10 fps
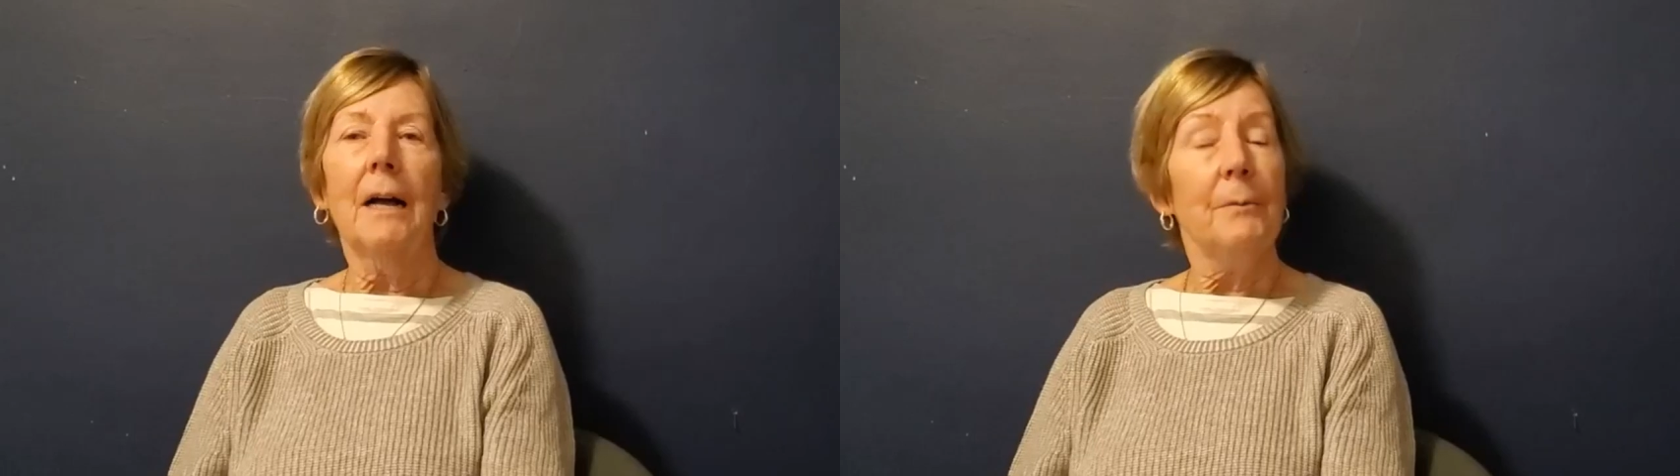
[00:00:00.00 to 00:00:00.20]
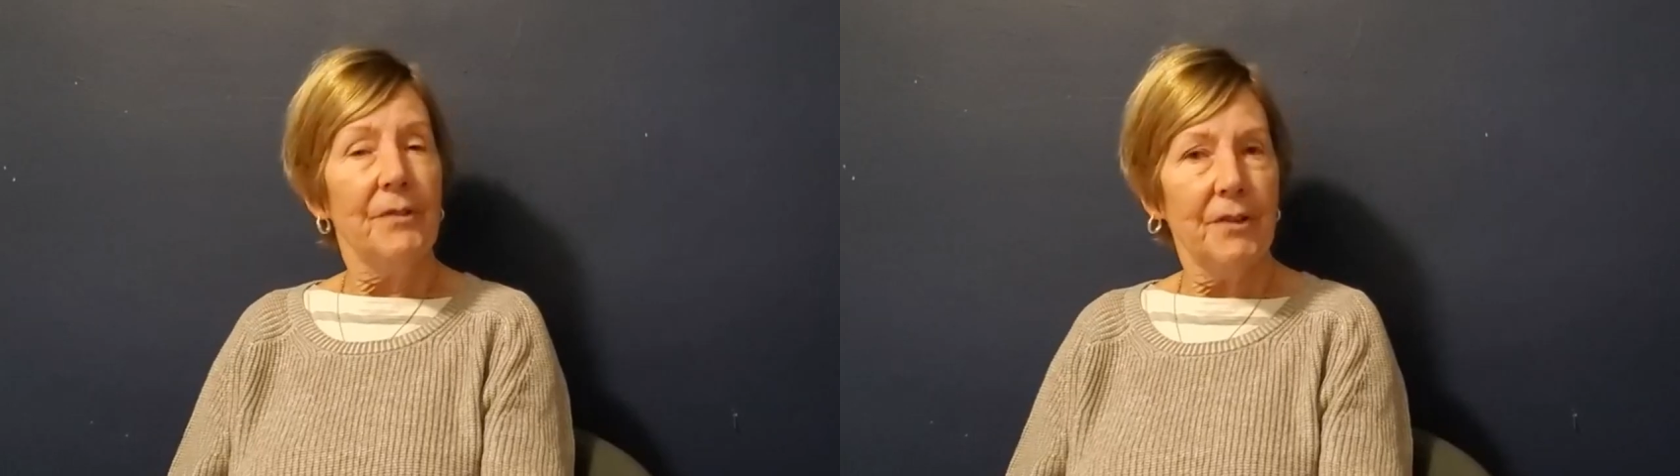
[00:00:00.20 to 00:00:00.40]

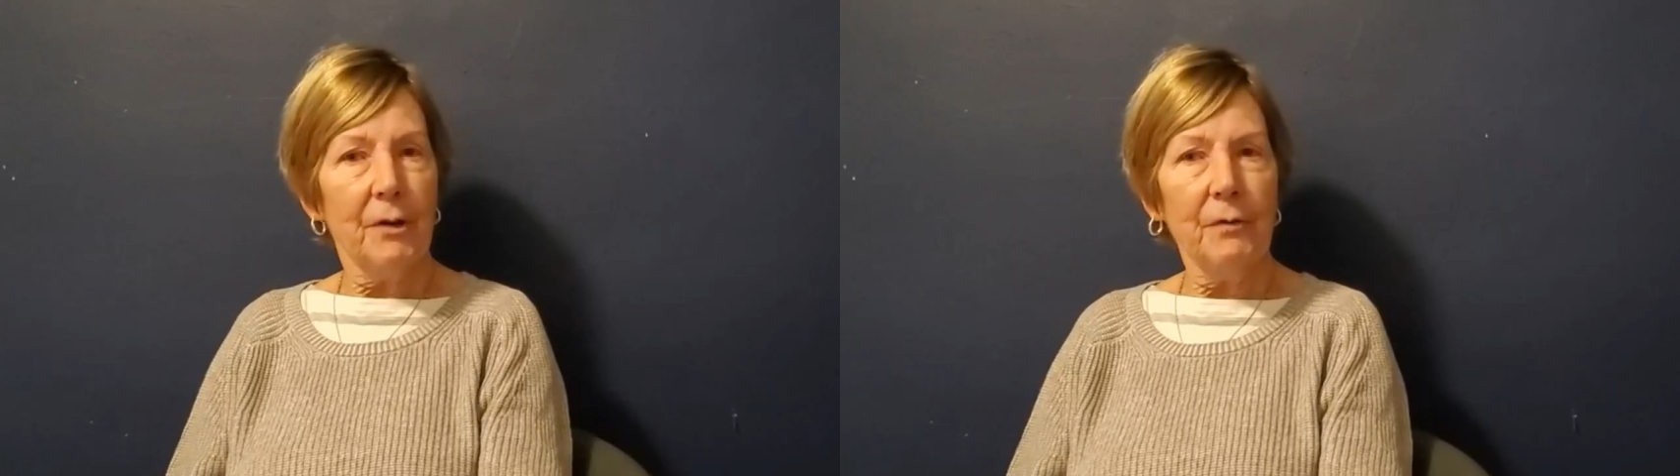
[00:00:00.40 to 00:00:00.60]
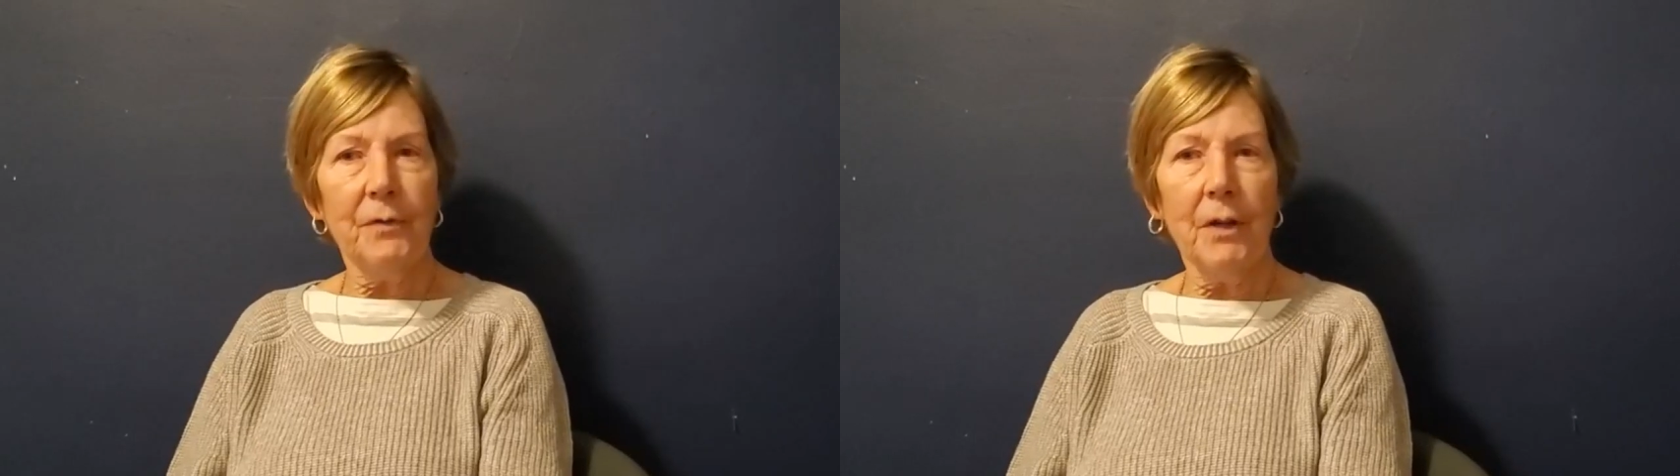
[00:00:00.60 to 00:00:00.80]
I'm
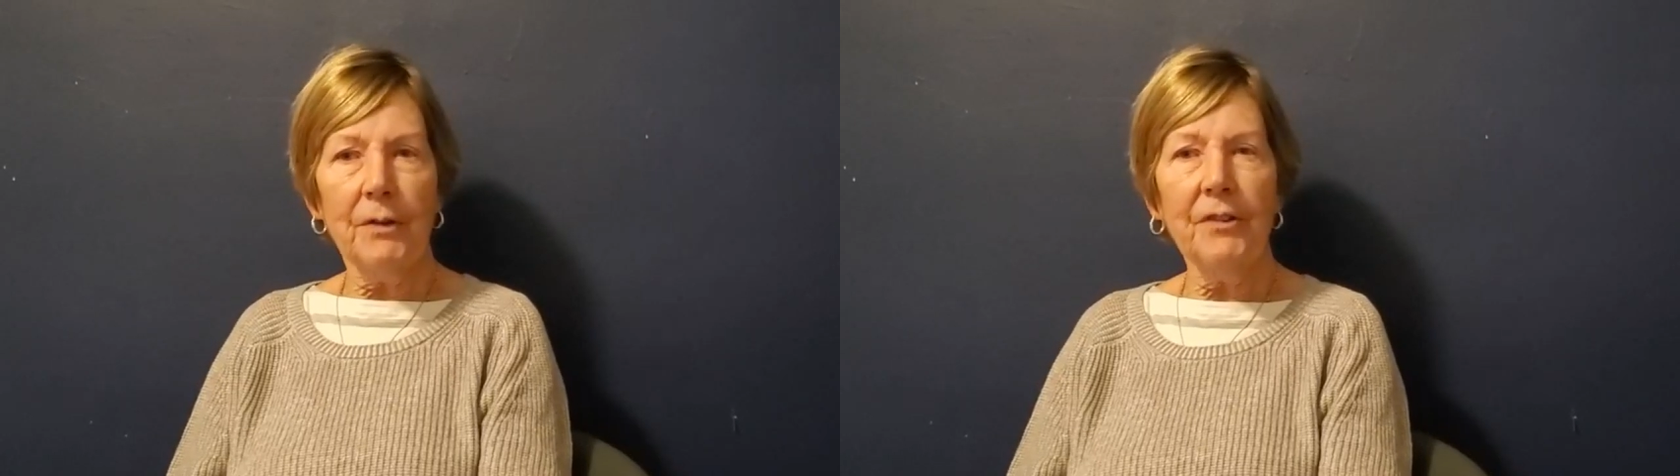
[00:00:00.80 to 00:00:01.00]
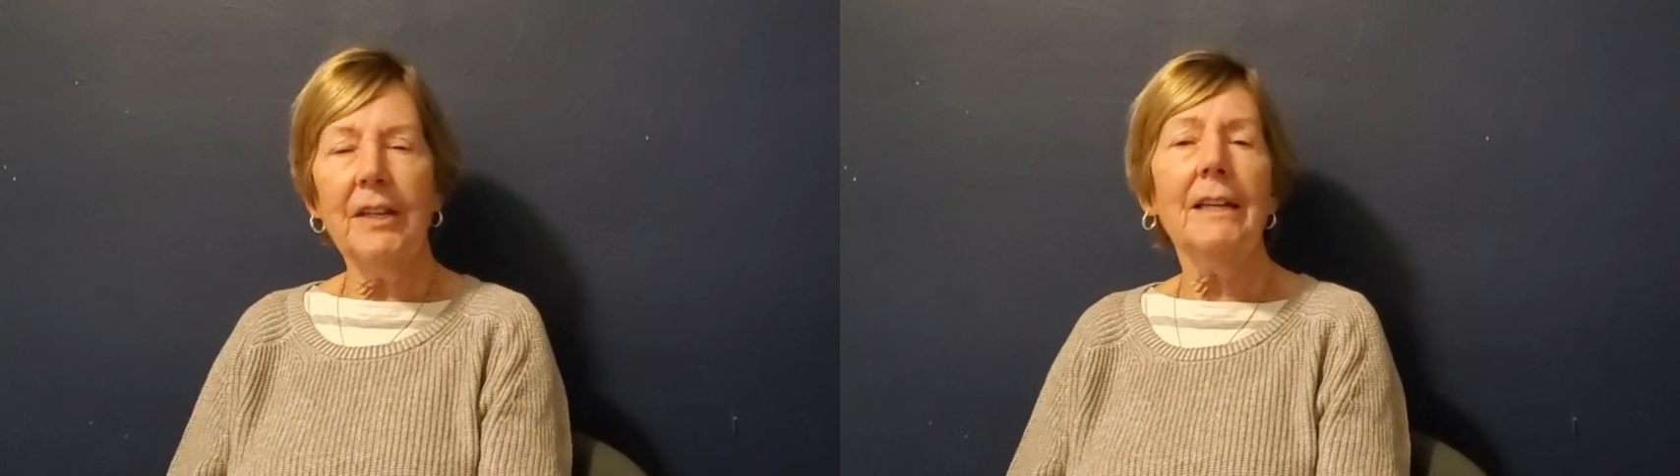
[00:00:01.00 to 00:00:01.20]
Sarah
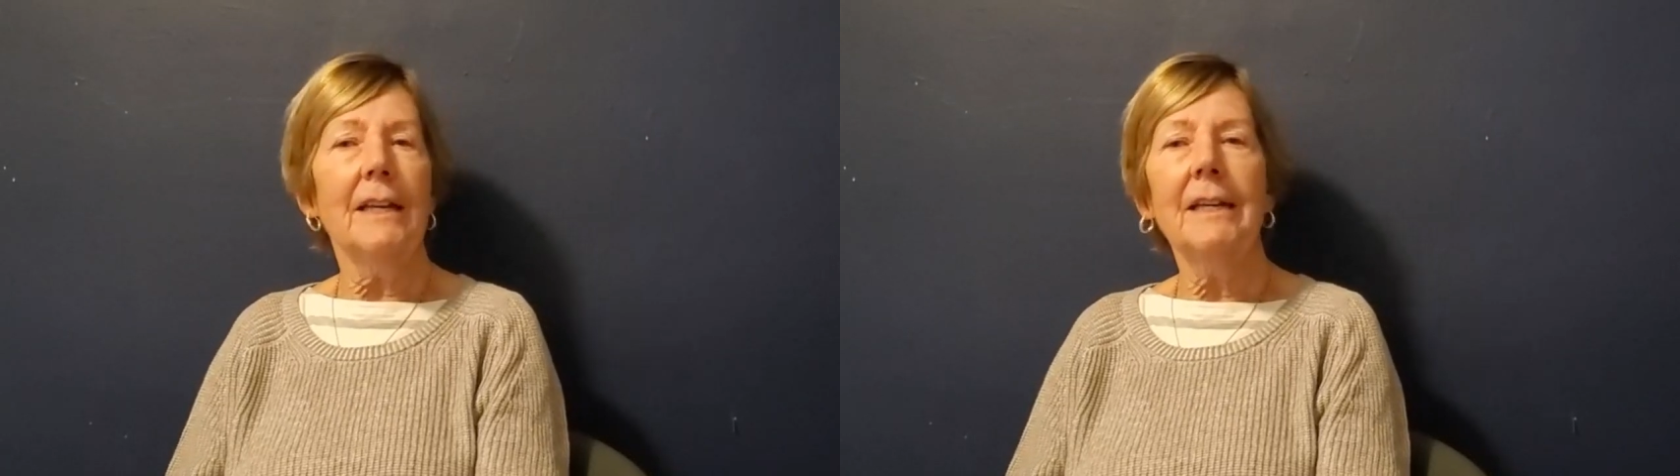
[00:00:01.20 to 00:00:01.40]
Flosi,